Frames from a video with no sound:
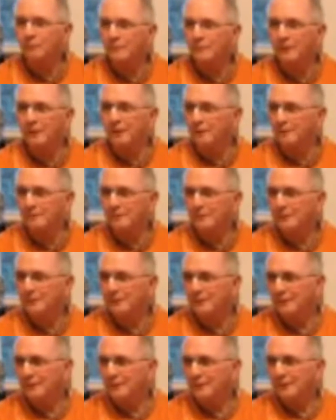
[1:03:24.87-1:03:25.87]
and
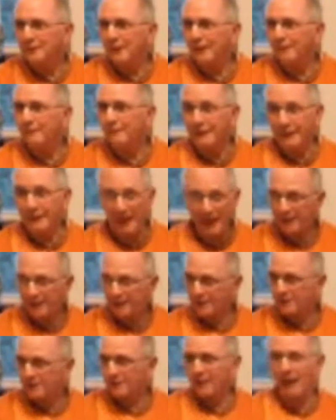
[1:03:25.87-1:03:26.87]
everything. Hey,
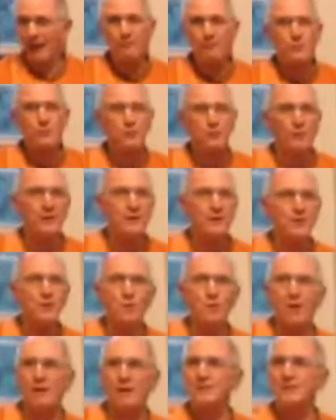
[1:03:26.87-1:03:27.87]
listen, I was ready to
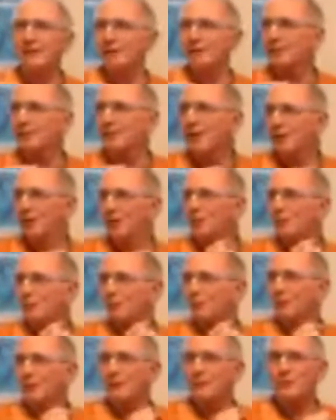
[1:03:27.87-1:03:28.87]
go out and get a yellow
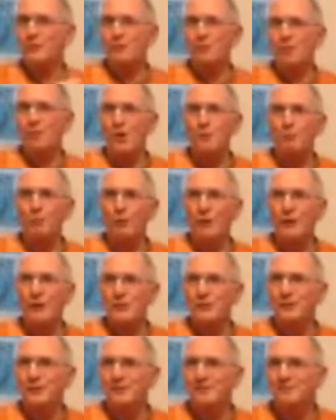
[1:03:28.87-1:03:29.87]
Livestrong
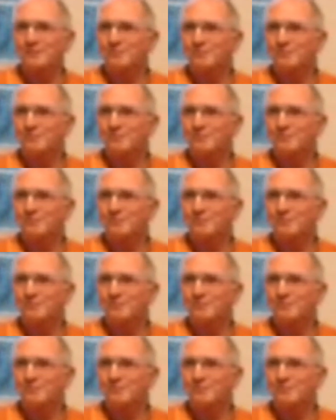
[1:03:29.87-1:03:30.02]
bracelet.